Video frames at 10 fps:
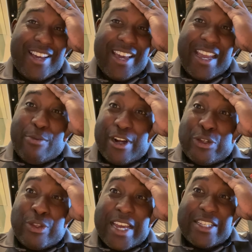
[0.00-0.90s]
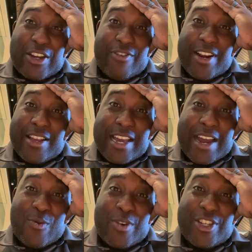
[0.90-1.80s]
He brought two things already. He
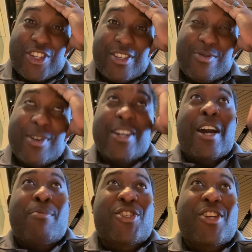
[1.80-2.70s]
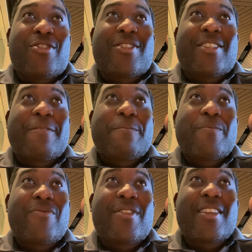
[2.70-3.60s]
got one, what, a couple shirts?
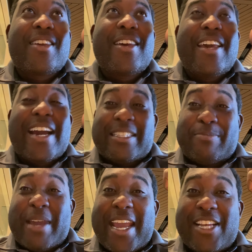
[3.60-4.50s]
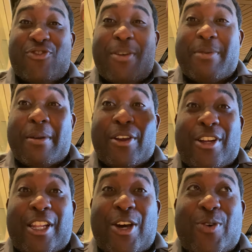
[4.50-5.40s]
Got some hand scrub and
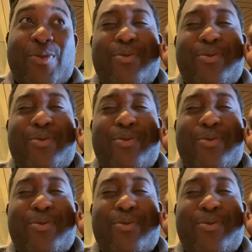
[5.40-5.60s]
cologne.